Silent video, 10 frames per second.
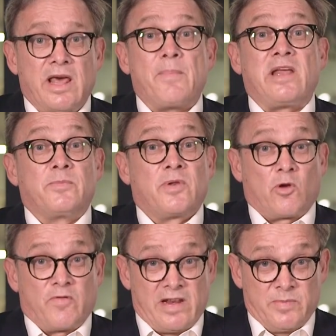That made him a
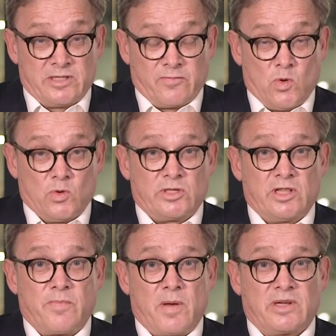lot of enemies, of course, in
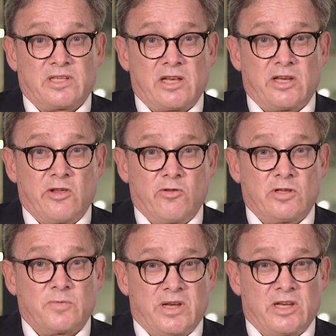the public sector
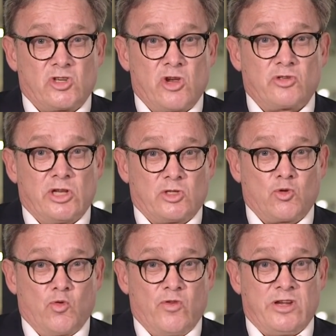unions, but it shows an
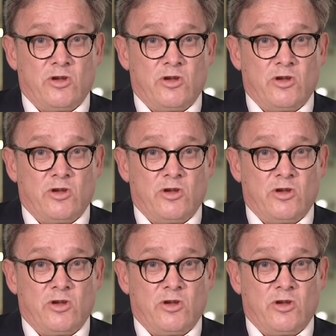extraordinary